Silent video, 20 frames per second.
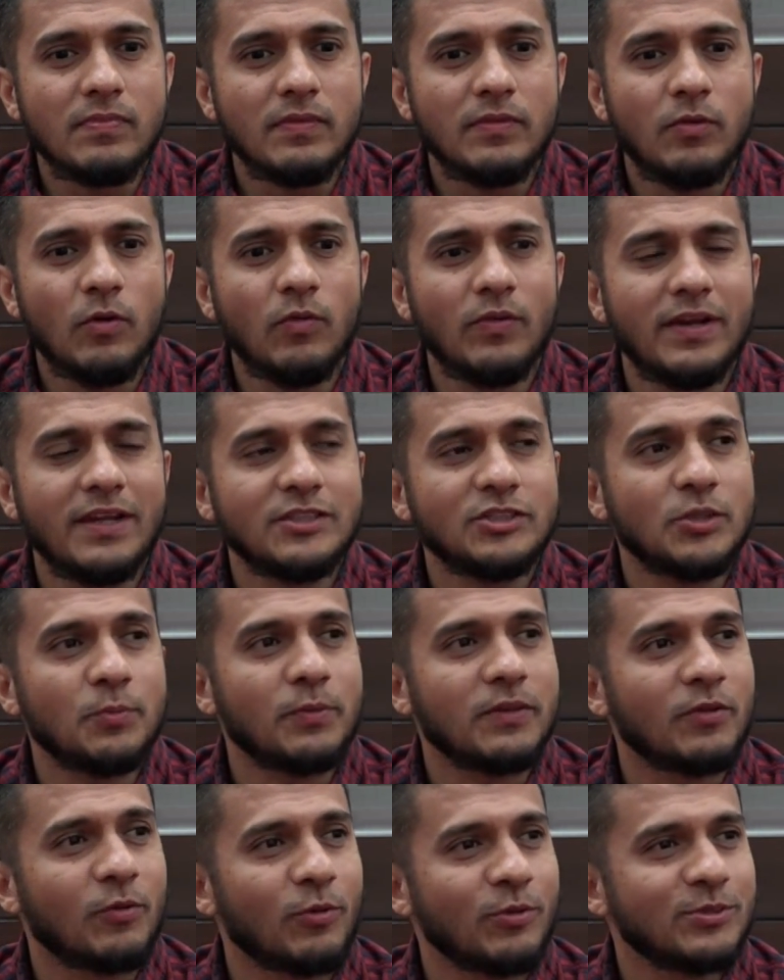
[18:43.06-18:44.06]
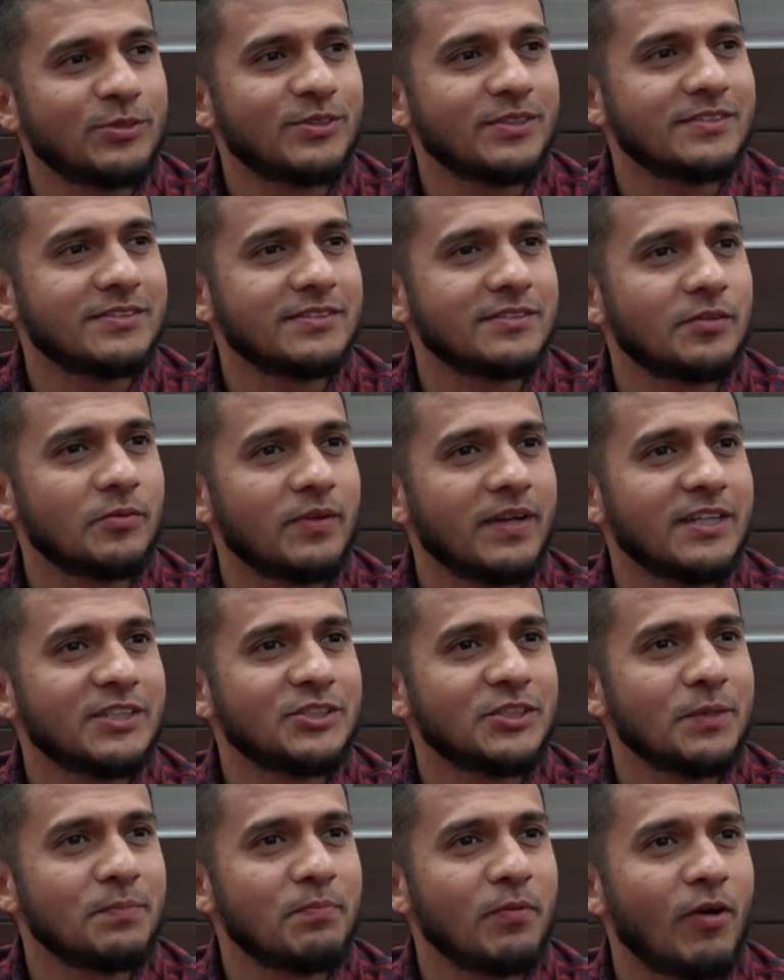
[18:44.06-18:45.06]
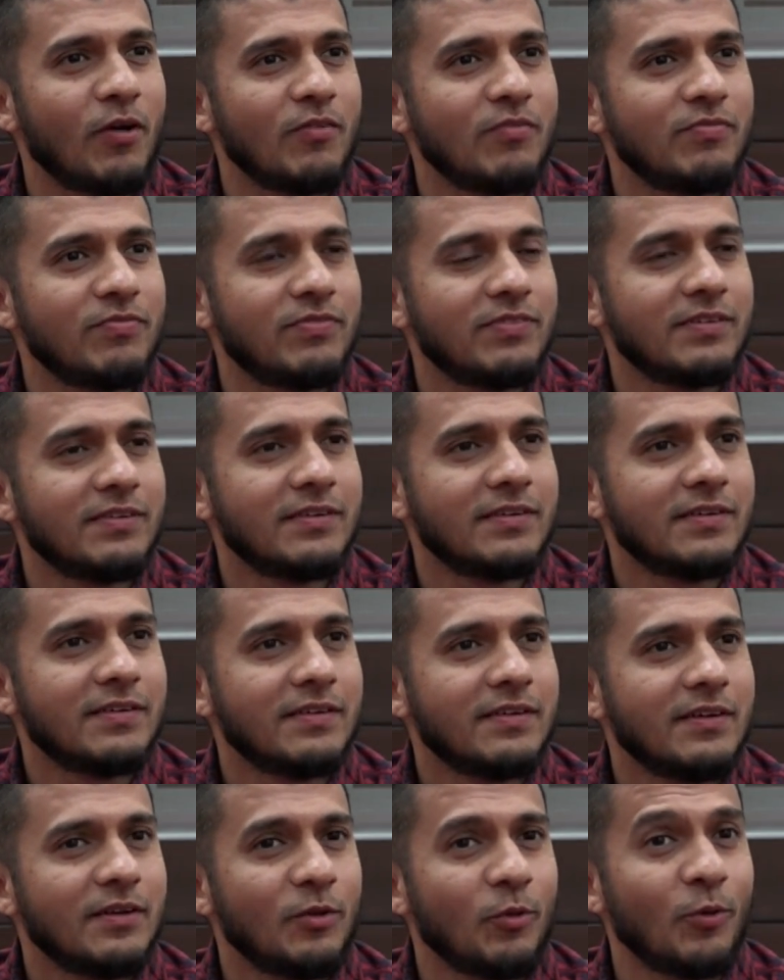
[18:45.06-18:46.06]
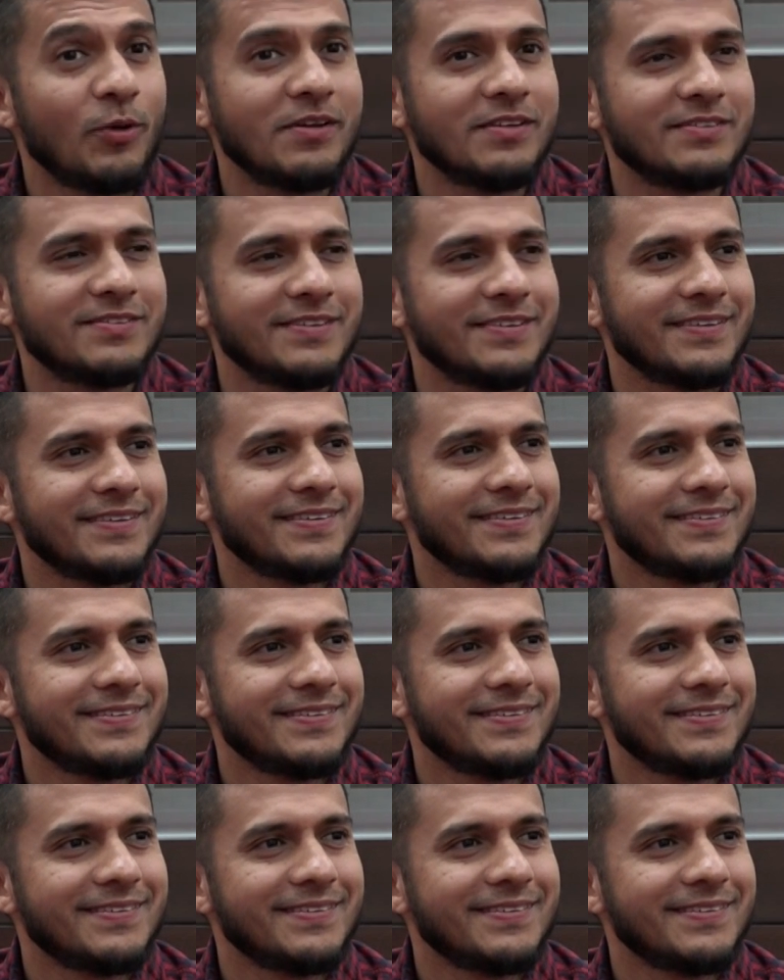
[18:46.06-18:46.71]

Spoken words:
relationship with horses is a relationship of loyalty.